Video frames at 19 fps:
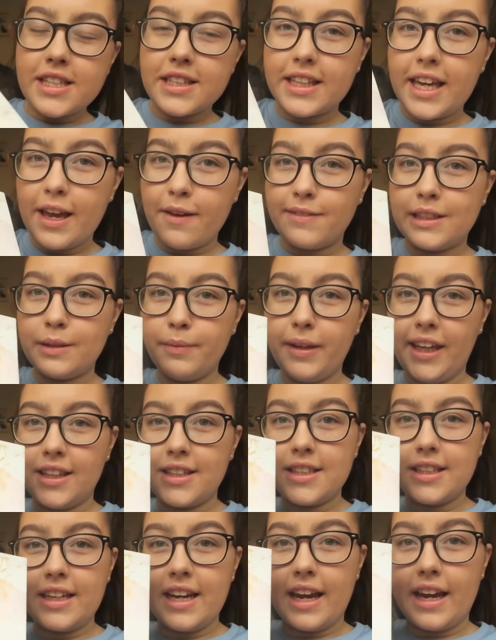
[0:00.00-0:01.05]
came to me
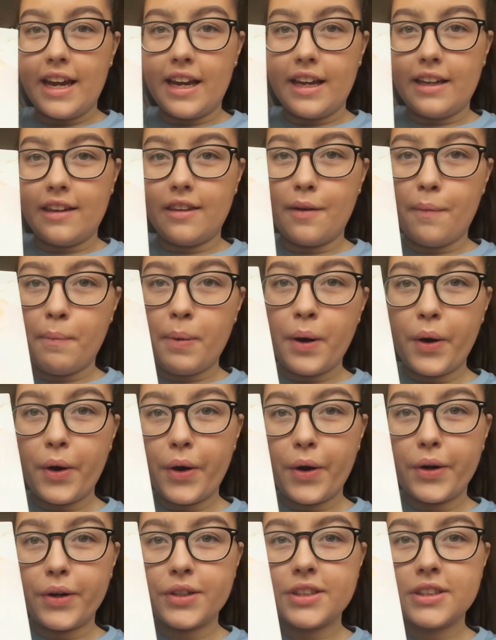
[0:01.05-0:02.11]
today in the
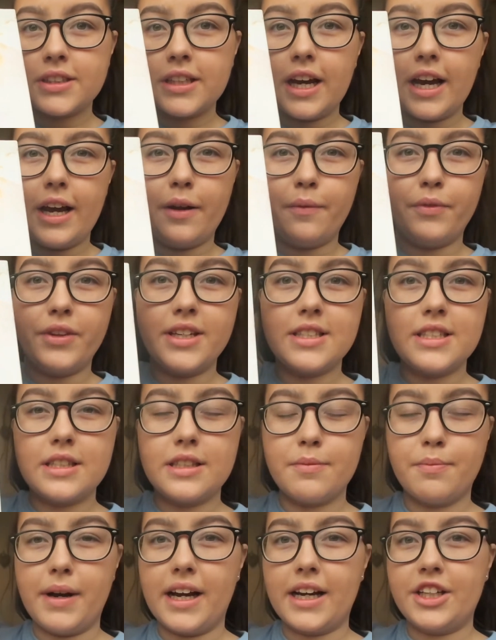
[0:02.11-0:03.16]
post, and this is
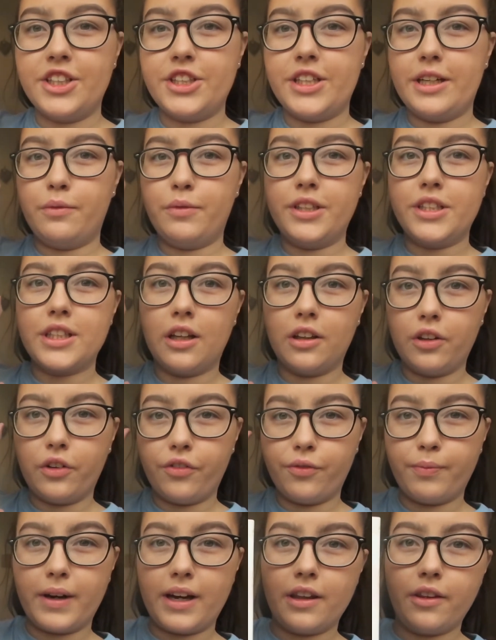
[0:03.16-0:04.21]
the packaging, which I
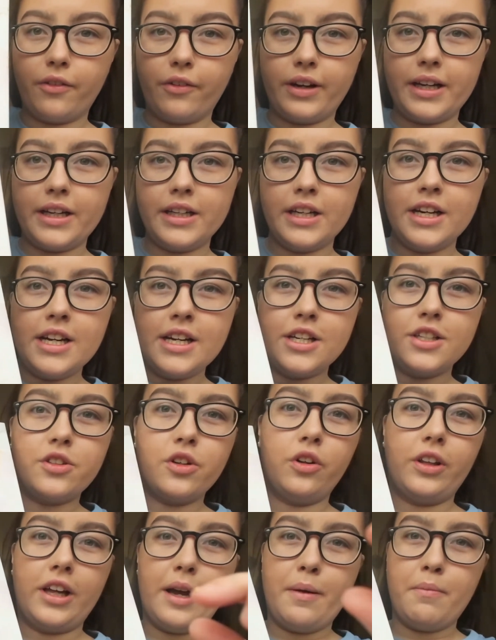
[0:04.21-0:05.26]
love, by the way. It's
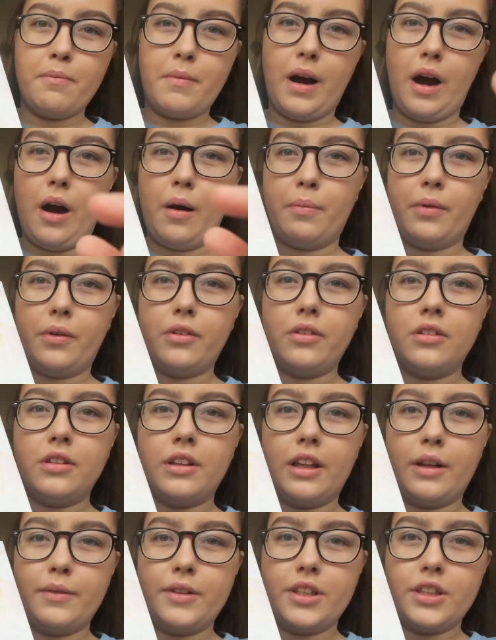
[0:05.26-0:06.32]
all like marble.
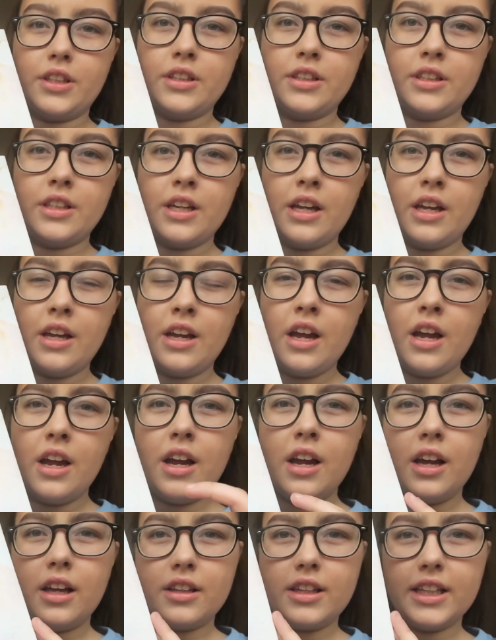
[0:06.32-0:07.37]
Let me just
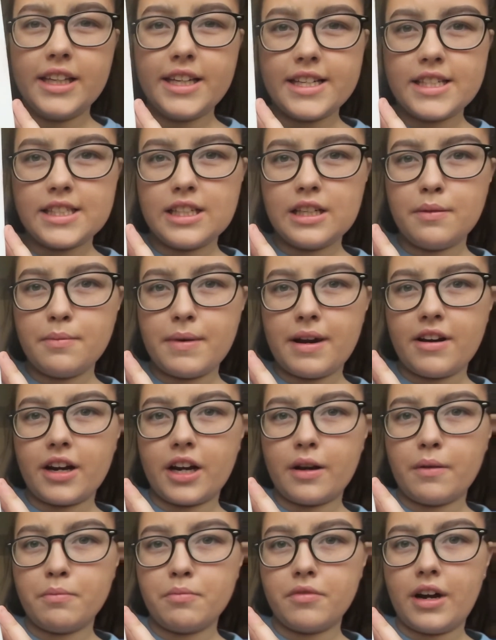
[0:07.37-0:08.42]
think, it's an
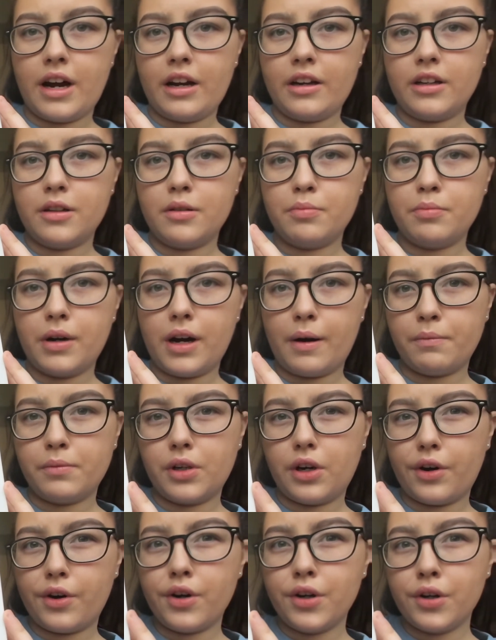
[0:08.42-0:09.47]
American brand, but I'm
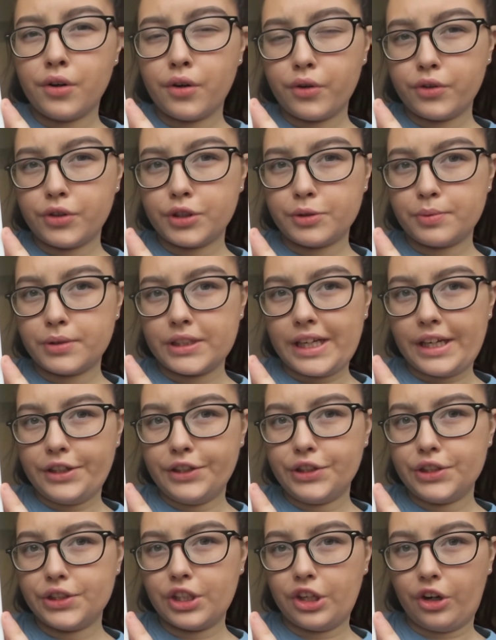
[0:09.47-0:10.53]
not
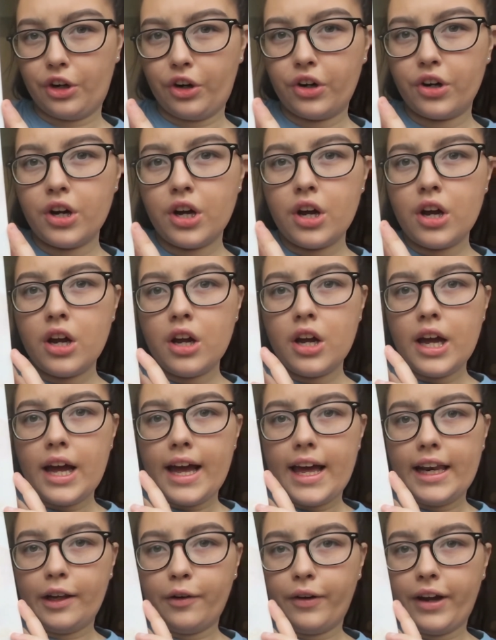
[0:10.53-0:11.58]
100% sure.
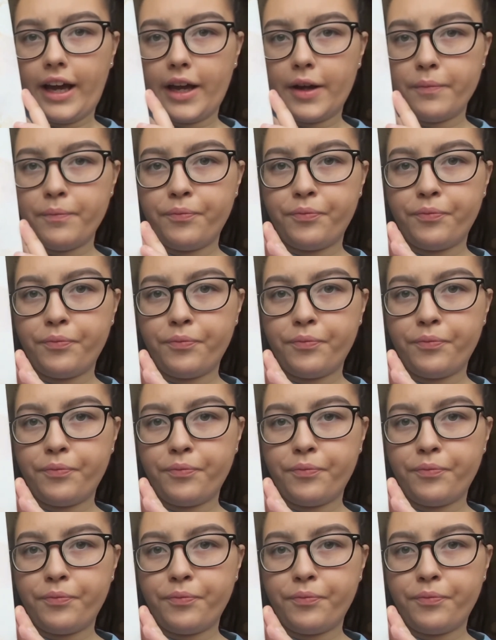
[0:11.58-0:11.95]
Anyway,